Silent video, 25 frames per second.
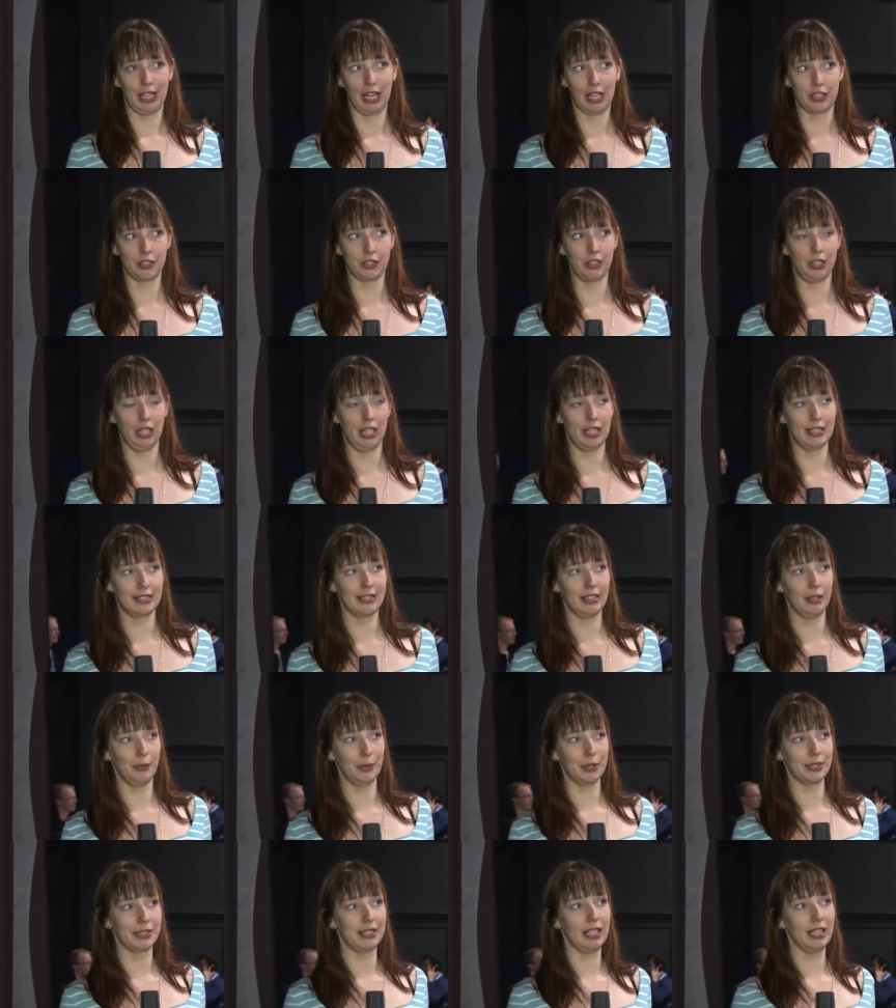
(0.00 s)
Actually, it
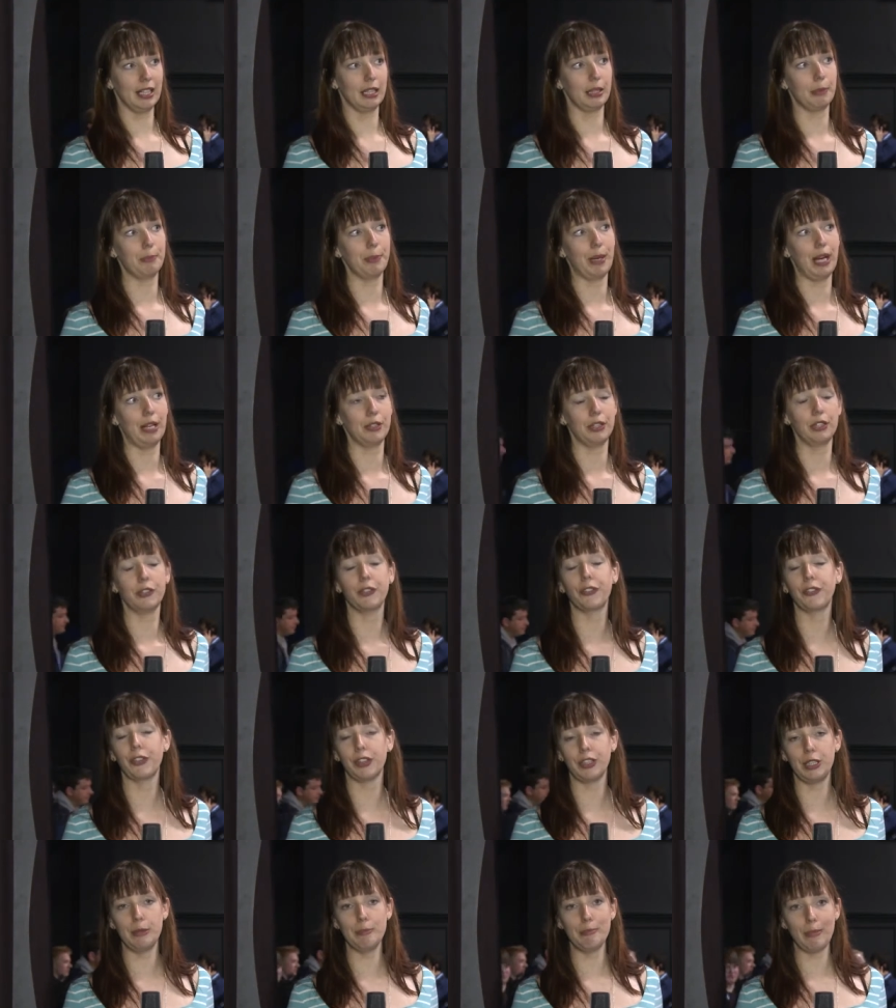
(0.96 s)
was like about the
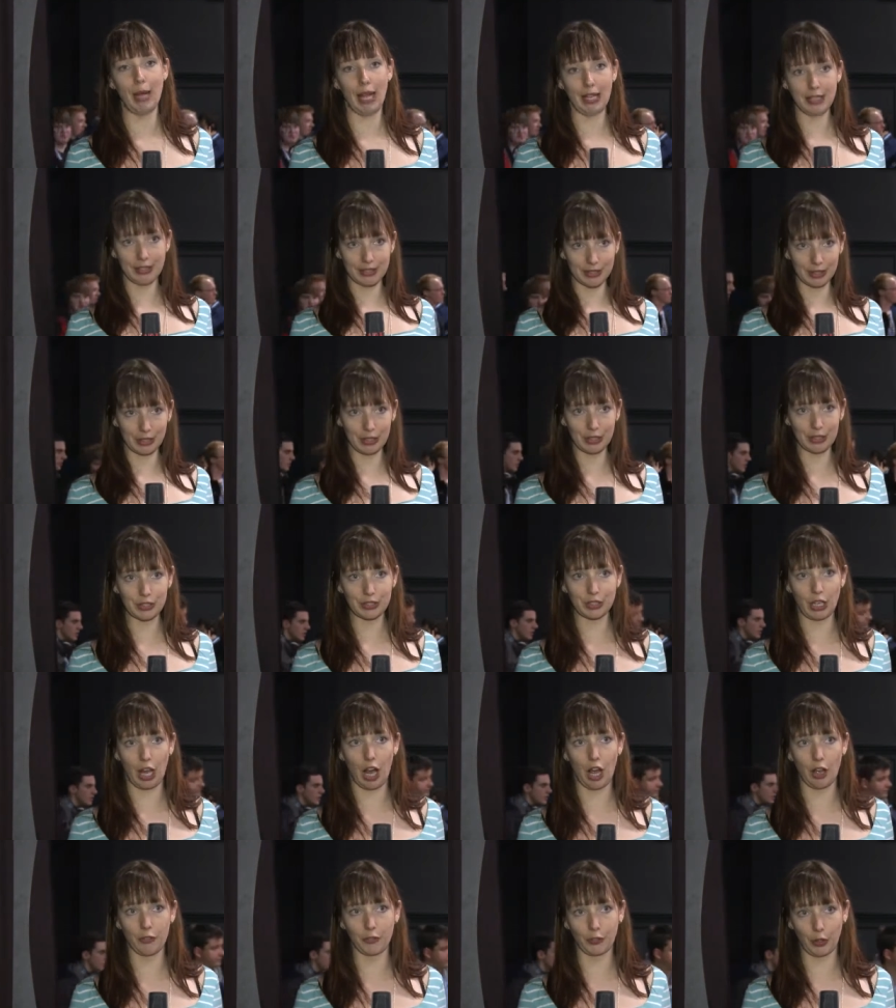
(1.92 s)
fundamentals
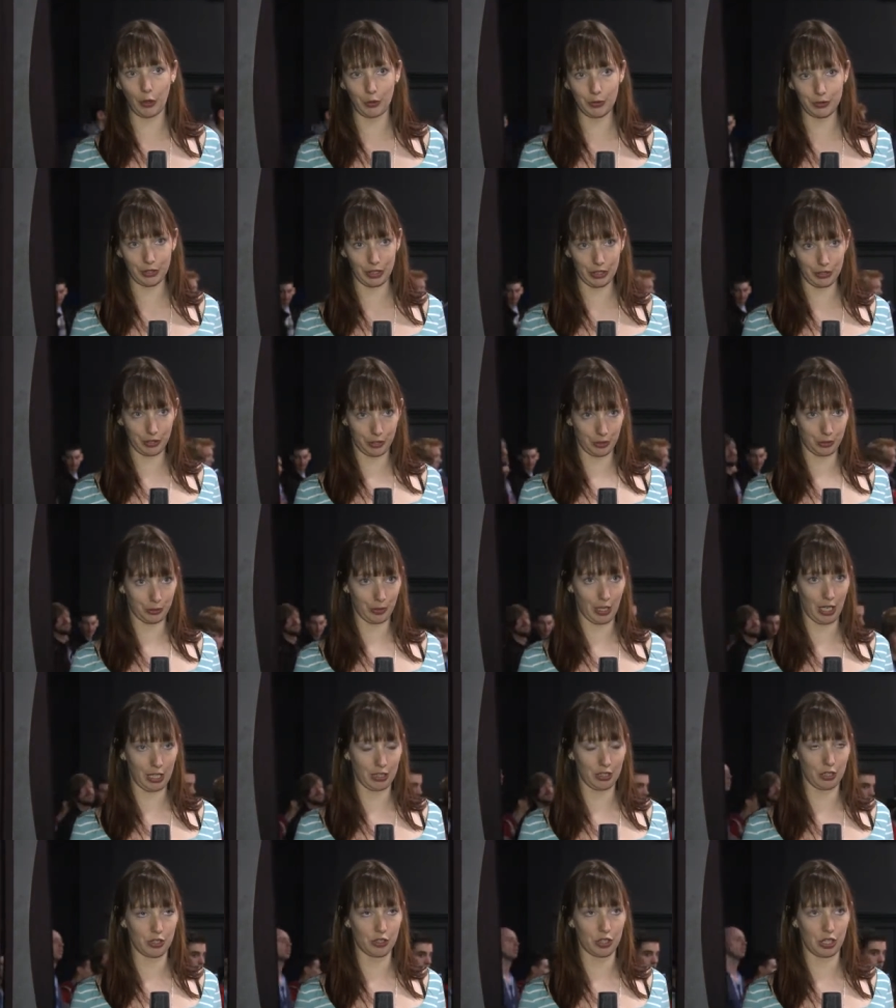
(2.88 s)
of content
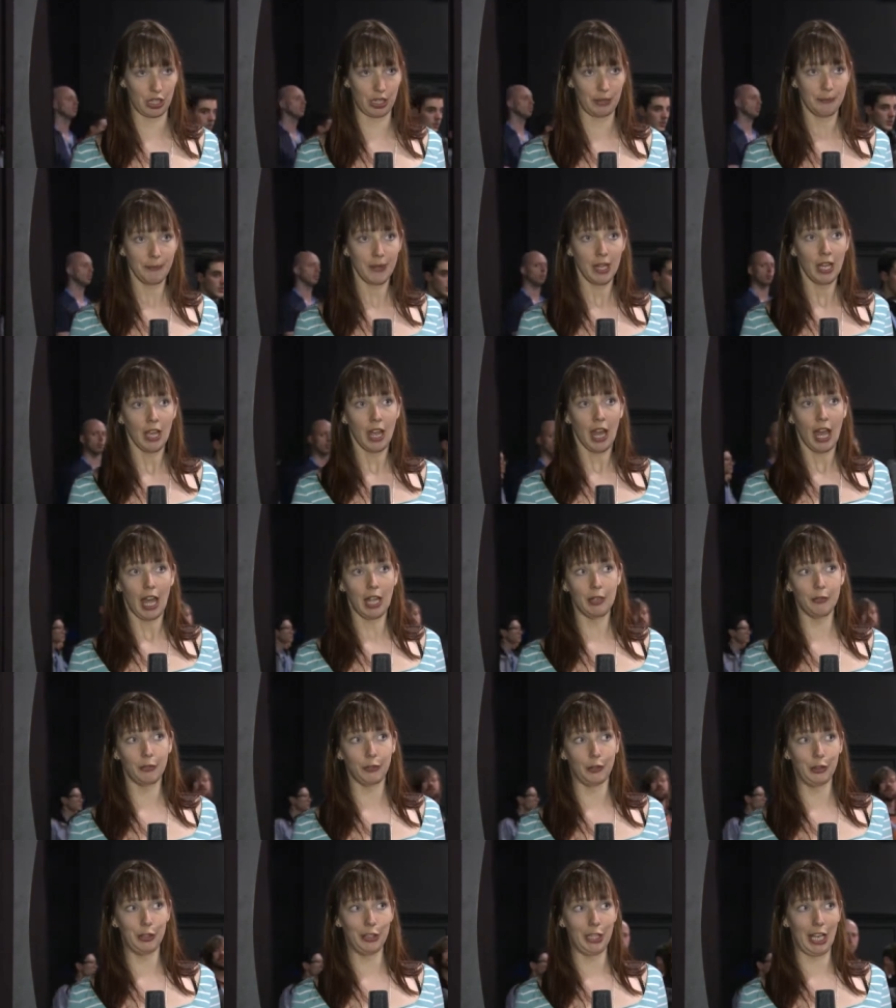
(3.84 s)
strategy,
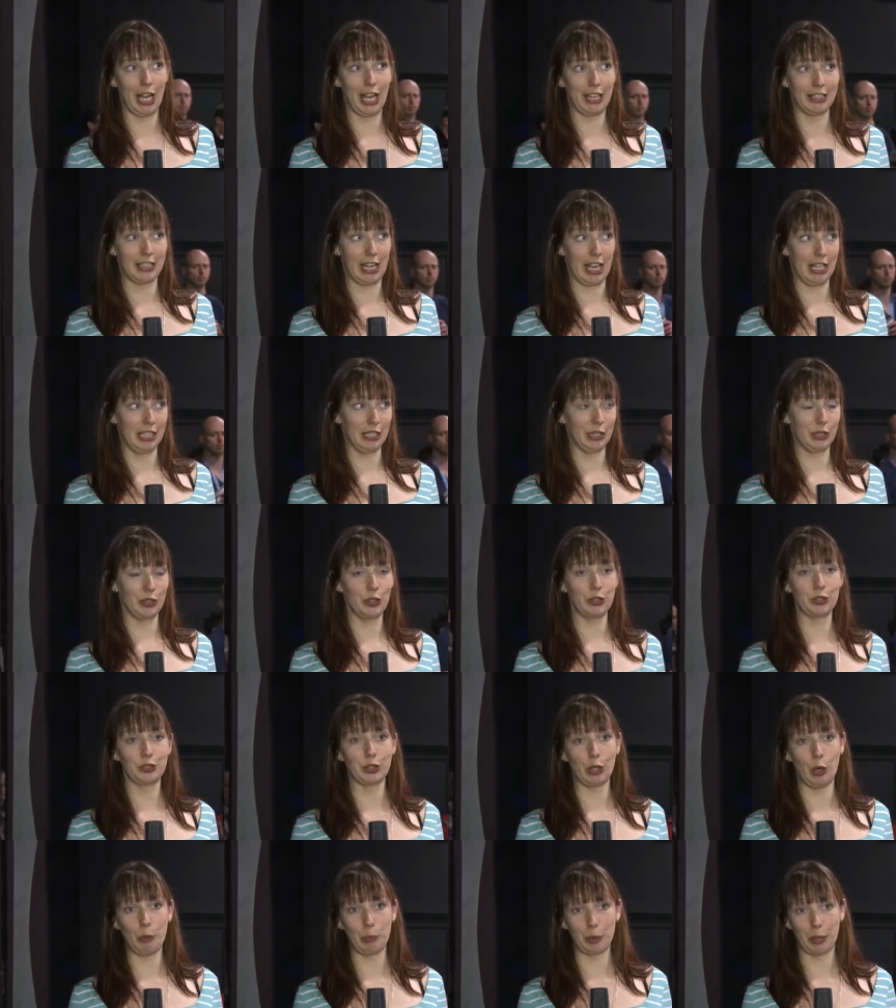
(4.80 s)
and for that I
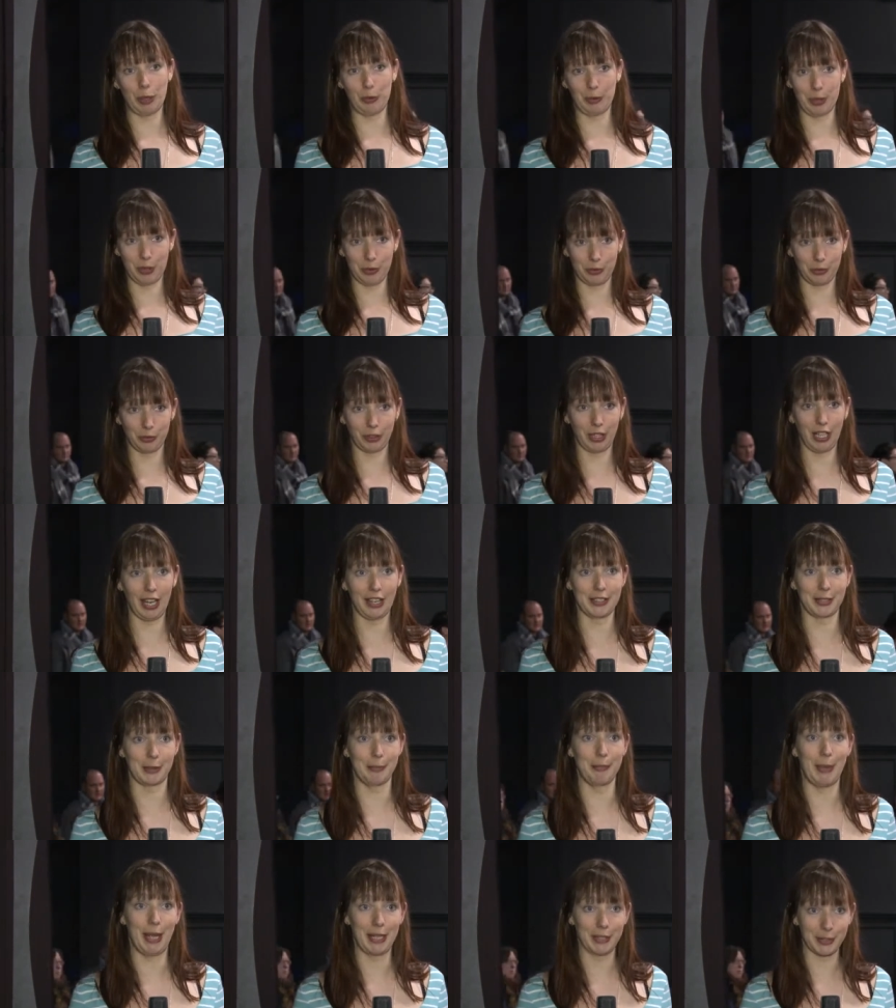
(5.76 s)
used Oprah Winfrey
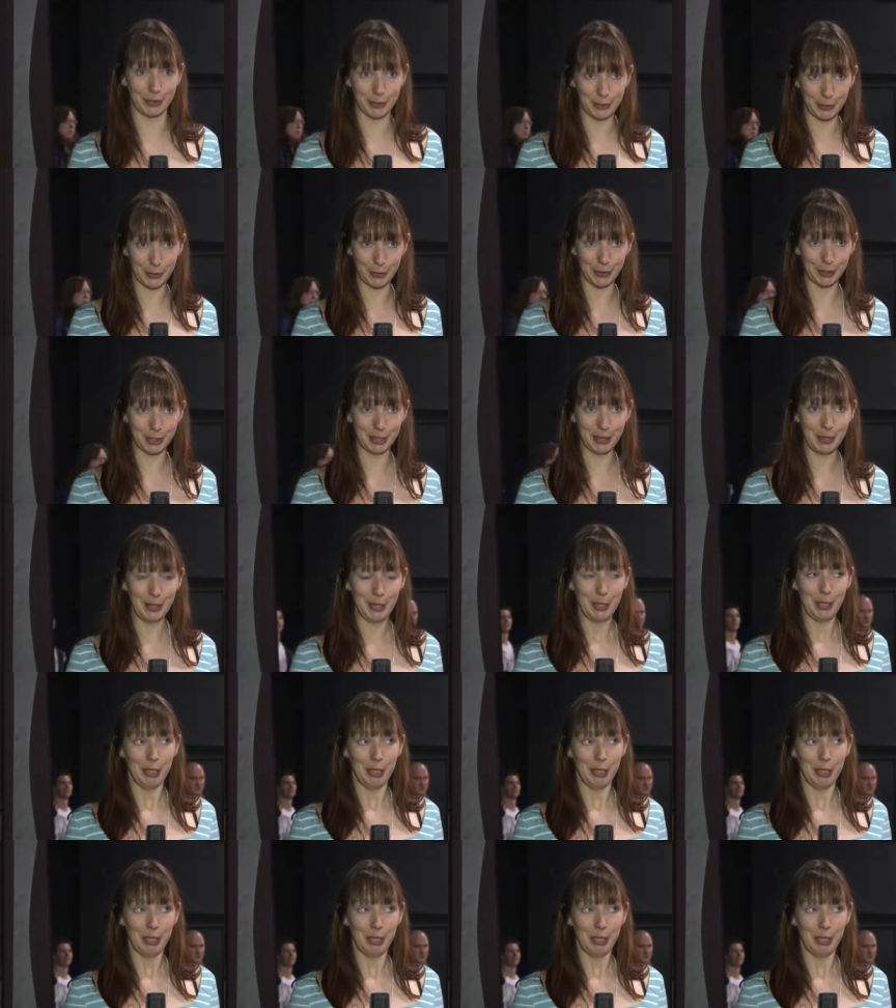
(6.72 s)
as a metaphor,